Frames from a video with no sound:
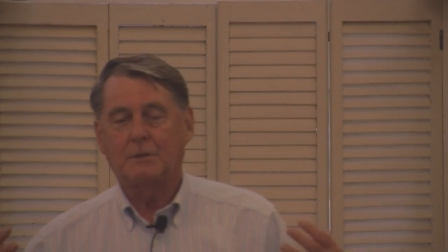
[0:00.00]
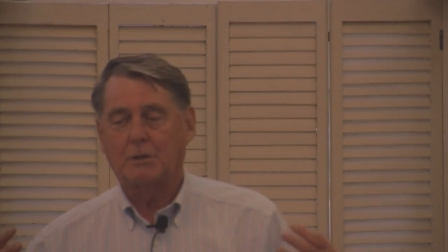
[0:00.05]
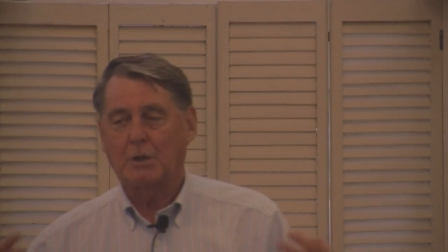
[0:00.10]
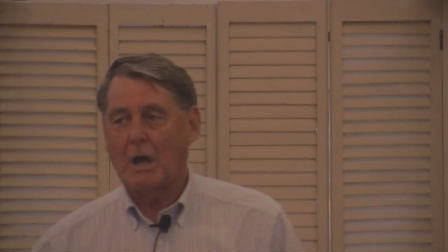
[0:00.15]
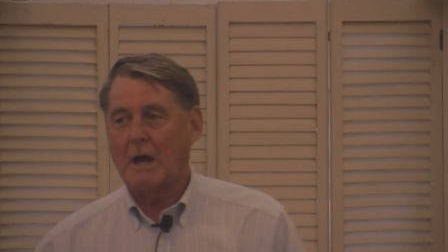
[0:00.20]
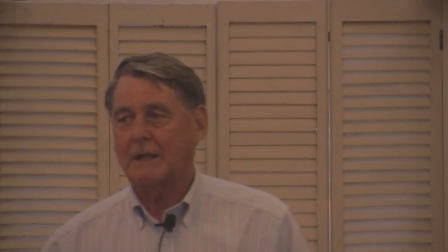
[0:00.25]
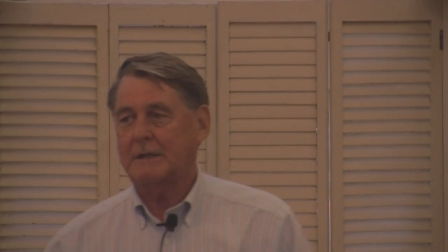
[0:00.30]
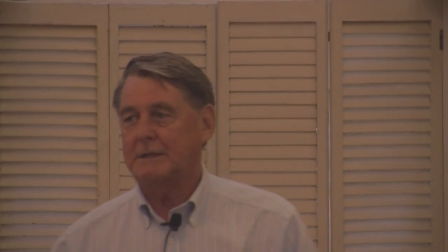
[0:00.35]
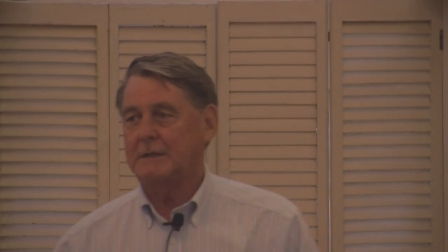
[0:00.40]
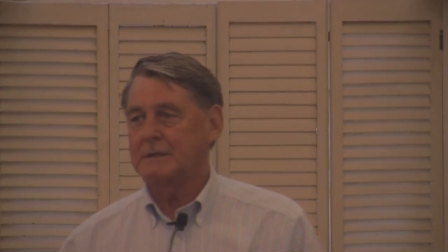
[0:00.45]

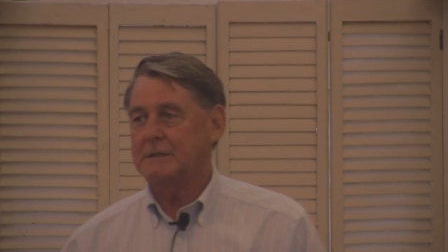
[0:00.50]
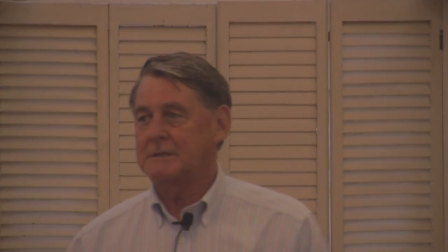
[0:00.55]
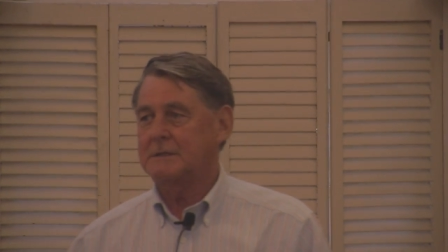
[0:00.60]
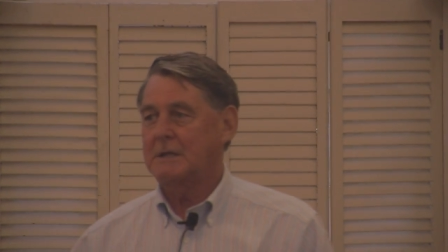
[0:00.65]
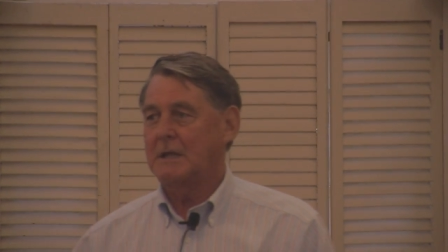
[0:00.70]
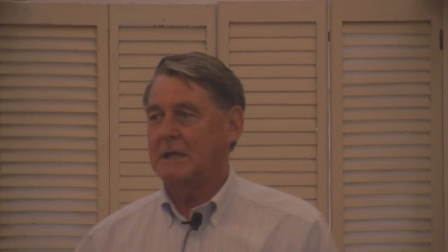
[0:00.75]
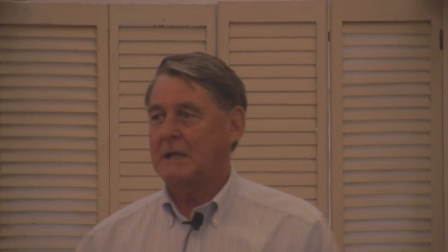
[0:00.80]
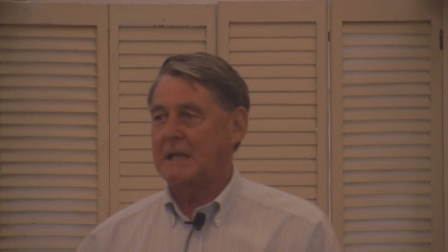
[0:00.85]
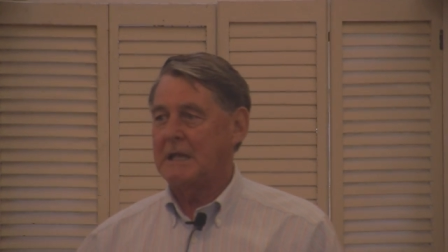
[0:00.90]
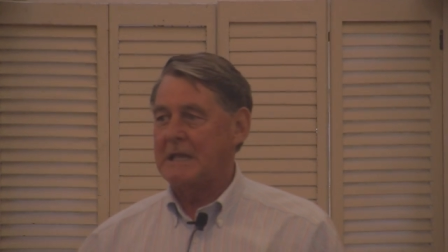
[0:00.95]

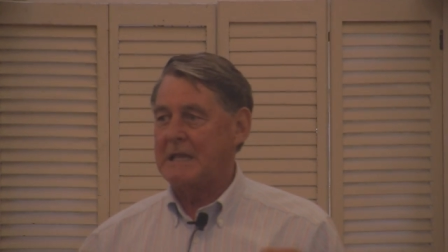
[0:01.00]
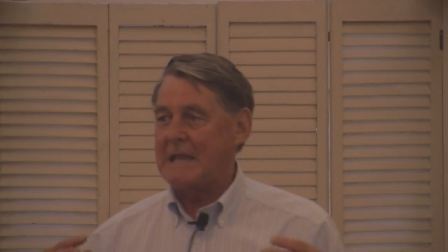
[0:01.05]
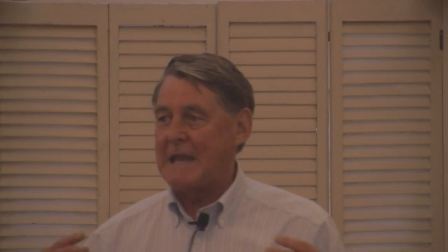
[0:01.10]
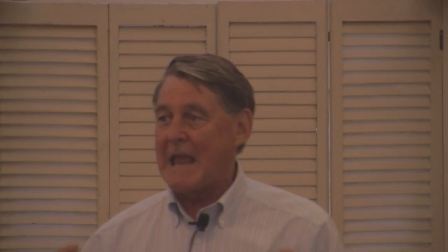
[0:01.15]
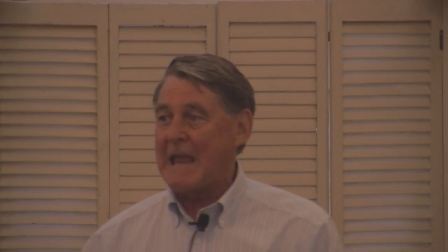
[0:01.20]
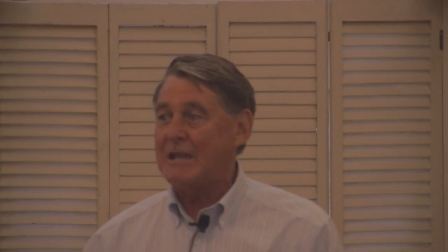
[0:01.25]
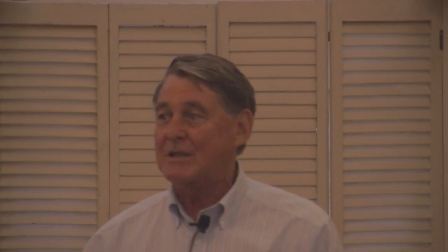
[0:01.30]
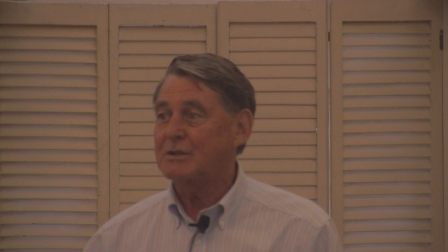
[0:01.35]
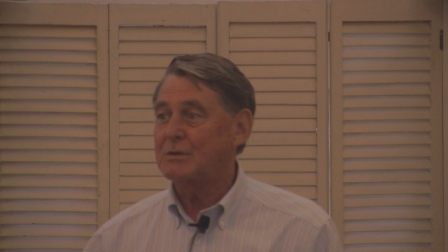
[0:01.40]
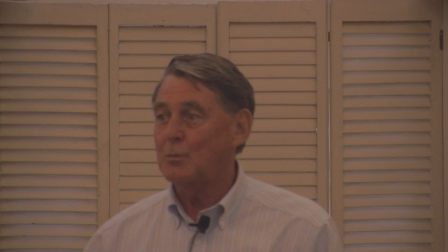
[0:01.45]
doctors
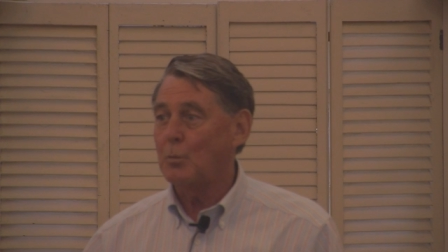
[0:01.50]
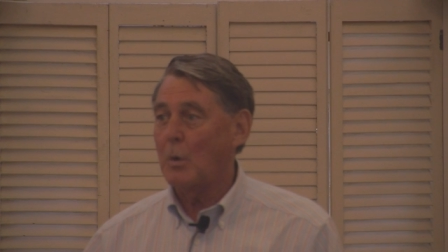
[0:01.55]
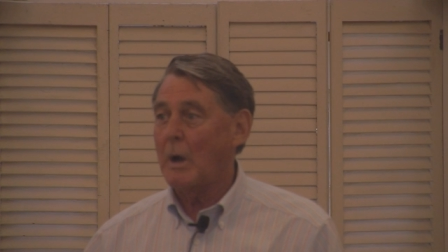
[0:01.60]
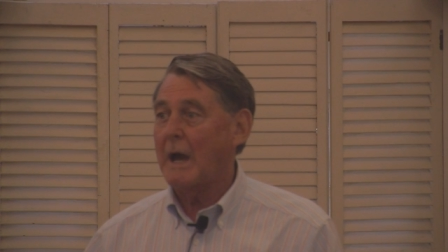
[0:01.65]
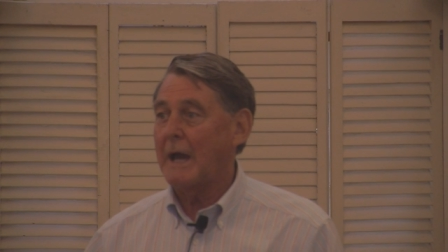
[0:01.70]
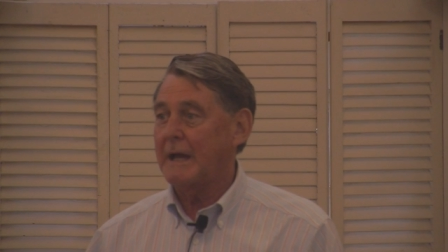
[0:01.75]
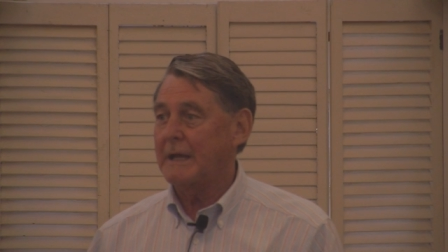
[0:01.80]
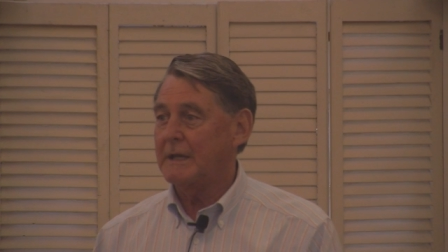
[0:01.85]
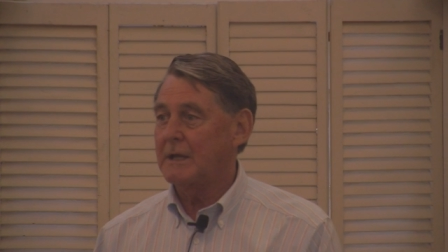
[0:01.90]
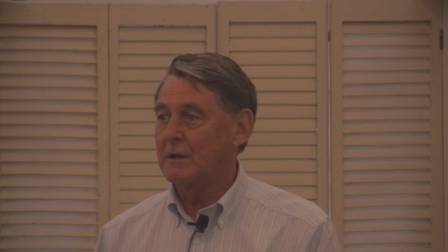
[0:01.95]

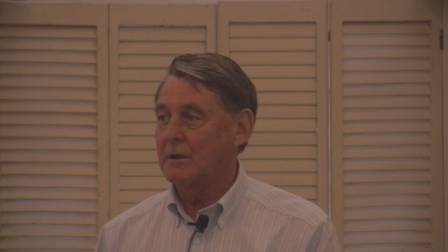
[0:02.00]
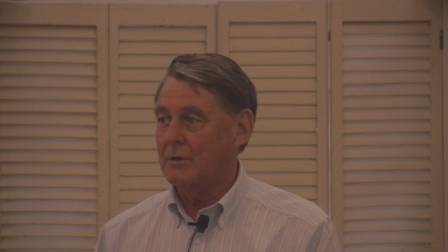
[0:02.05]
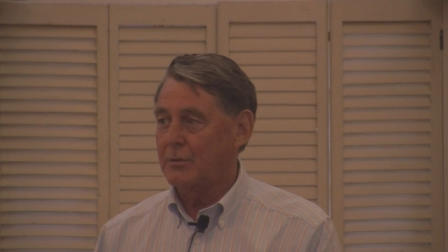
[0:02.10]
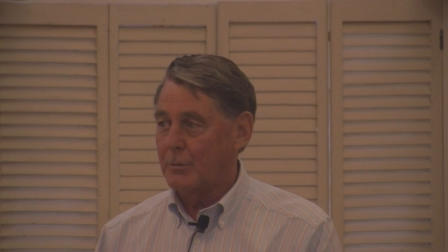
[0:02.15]
nationwide